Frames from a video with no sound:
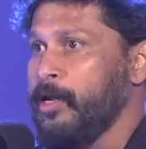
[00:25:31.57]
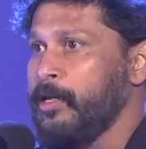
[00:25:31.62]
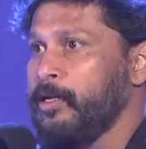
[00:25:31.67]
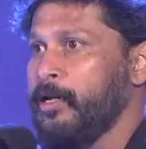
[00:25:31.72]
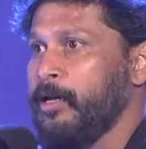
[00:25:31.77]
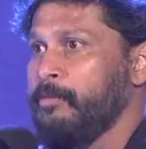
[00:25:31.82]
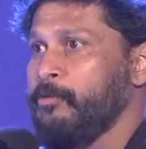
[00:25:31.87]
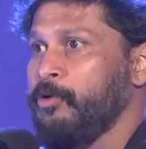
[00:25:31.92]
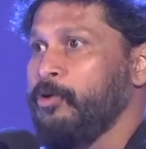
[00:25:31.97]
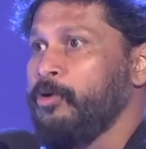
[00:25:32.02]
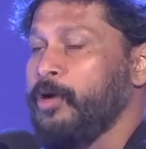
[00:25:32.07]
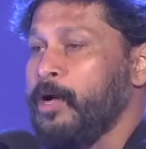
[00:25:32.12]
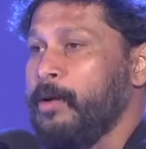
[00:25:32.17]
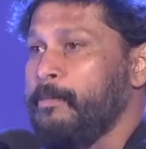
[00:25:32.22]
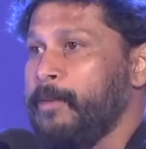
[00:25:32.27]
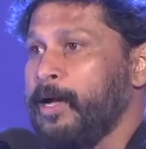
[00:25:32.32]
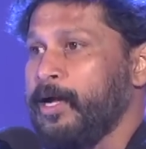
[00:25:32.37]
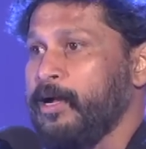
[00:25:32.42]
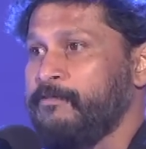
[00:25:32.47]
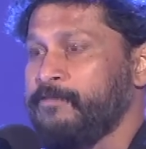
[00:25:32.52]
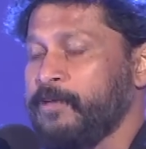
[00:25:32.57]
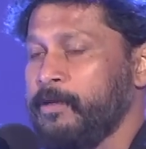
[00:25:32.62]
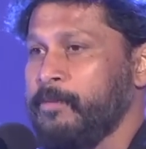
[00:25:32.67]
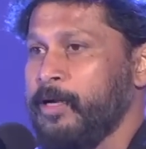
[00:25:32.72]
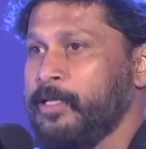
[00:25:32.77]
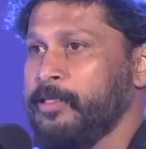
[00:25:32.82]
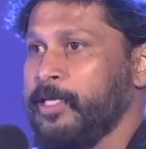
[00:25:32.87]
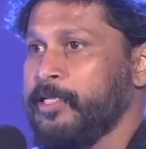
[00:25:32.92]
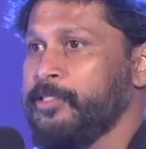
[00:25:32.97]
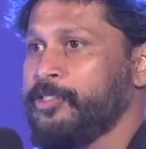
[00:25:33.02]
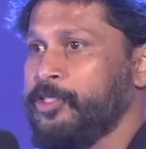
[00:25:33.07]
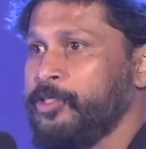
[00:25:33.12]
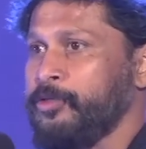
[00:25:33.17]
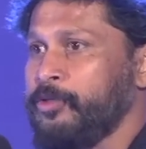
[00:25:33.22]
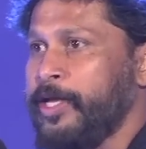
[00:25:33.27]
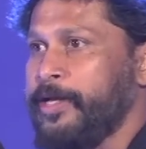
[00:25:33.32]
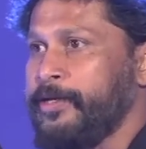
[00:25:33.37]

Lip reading: I'm going to come back after a month and see you then.